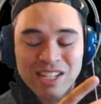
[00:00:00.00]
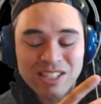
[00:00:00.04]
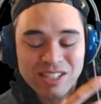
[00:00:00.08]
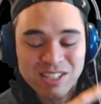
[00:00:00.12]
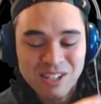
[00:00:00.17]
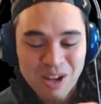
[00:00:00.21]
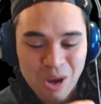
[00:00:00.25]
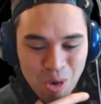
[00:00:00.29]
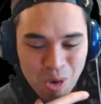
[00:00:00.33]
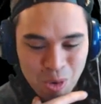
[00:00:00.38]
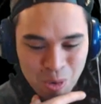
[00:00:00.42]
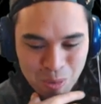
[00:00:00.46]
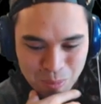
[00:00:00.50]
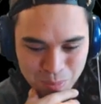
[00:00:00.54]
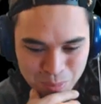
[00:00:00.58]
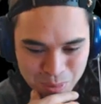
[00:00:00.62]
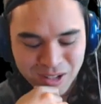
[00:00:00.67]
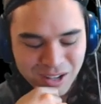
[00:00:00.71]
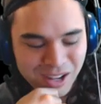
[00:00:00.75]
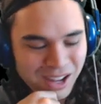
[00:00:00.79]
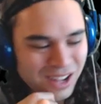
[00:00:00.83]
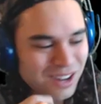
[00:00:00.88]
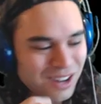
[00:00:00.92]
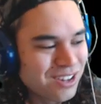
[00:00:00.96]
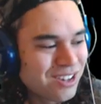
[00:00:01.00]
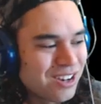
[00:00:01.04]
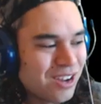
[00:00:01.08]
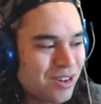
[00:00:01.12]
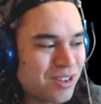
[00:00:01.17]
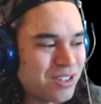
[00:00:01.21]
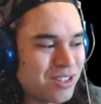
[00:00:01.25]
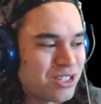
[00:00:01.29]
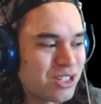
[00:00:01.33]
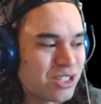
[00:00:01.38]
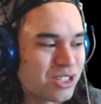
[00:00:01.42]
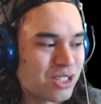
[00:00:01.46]
and hope. I don't
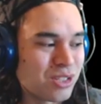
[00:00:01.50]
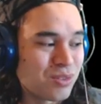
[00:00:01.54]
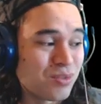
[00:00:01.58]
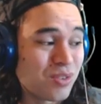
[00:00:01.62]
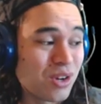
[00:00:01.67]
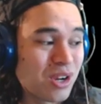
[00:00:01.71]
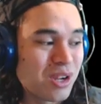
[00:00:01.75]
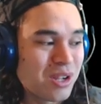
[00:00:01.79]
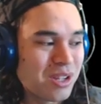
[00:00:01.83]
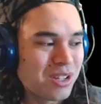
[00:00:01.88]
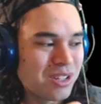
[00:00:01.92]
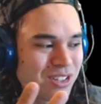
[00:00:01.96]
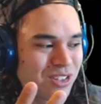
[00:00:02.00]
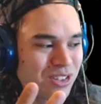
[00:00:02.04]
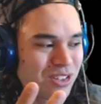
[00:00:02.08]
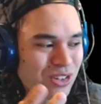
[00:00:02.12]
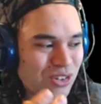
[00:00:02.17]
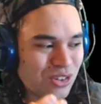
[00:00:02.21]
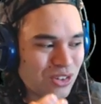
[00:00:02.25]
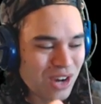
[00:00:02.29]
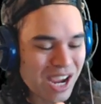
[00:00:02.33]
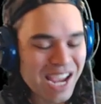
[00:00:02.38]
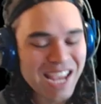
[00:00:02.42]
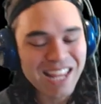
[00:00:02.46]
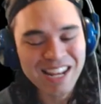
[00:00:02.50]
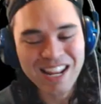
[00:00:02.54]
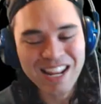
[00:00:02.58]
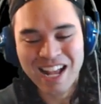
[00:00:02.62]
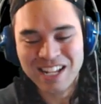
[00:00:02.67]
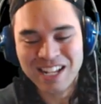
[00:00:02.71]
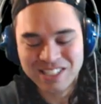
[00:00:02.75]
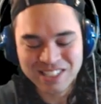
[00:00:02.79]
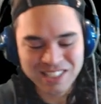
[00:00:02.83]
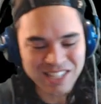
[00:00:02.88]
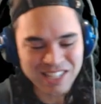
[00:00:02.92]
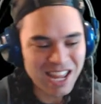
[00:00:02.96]
know. It's just a very great
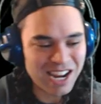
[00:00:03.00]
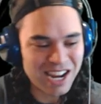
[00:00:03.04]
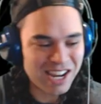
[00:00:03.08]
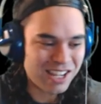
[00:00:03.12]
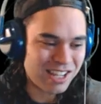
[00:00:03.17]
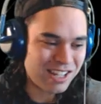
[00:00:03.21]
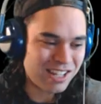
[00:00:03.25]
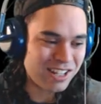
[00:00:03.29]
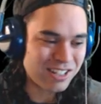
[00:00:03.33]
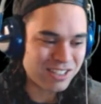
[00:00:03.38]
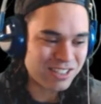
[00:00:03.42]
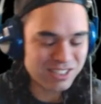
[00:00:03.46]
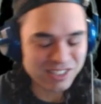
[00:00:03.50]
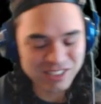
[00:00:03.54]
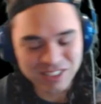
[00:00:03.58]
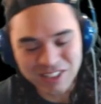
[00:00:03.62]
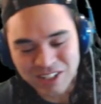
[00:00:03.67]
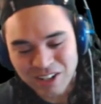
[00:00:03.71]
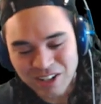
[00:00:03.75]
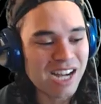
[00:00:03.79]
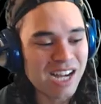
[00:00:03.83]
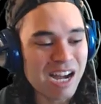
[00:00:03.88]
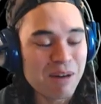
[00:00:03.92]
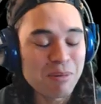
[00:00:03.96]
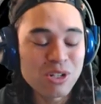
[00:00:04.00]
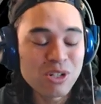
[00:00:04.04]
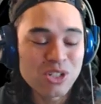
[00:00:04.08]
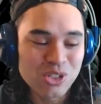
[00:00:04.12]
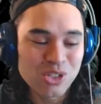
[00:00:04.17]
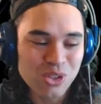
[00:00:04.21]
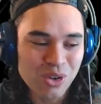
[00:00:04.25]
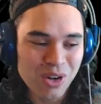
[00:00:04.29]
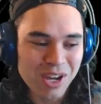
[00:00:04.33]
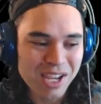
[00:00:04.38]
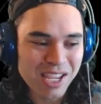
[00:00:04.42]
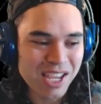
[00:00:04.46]
aesthetic, and it's, you know, I'm
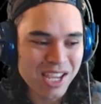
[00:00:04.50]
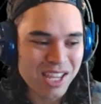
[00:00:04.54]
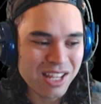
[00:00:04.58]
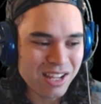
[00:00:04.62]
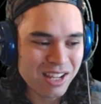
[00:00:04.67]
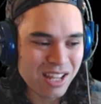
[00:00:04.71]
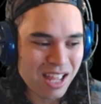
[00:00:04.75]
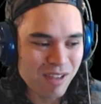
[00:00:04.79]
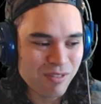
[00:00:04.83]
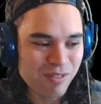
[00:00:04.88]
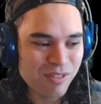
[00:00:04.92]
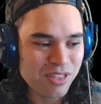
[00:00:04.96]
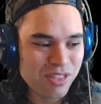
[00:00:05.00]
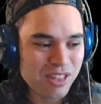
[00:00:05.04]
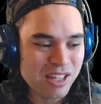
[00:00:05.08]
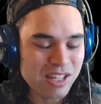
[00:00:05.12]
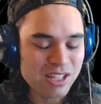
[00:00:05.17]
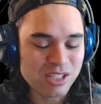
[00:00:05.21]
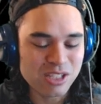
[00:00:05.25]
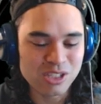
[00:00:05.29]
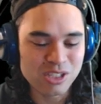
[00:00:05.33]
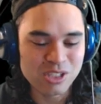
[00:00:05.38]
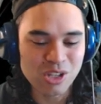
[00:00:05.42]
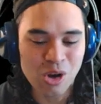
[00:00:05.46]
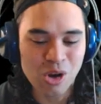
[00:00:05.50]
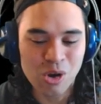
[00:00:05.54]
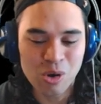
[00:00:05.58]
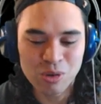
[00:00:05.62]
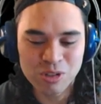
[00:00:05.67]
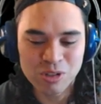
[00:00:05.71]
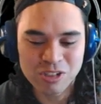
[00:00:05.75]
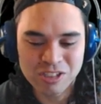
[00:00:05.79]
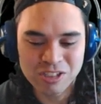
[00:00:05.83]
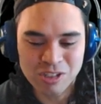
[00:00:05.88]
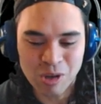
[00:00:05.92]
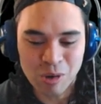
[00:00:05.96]
enjoying it. Everything is
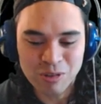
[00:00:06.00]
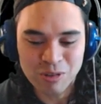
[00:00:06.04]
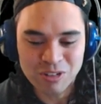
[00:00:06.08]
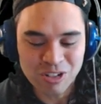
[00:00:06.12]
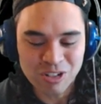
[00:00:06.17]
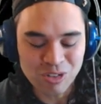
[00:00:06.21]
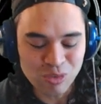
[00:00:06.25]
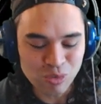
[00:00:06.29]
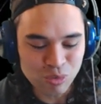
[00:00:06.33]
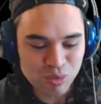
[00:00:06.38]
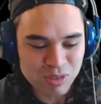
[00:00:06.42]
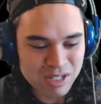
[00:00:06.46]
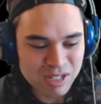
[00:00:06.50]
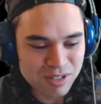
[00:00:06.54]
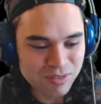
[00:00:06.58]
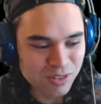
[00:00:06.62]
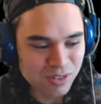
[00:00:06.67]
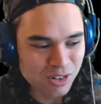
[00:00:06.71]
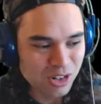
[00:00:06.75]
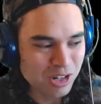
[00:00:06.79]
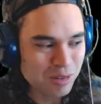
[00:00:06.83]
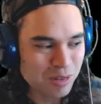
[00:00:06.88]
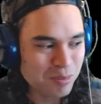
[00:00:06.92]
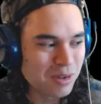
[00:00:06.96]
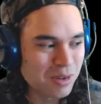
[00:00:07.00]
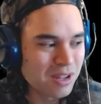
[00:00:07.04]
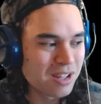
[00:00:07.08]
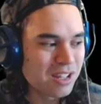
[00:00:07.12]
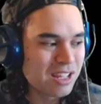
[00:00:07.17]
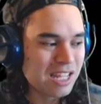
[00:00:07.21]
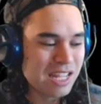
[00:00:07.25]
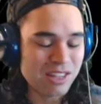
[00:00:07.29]
so soaked in reverb.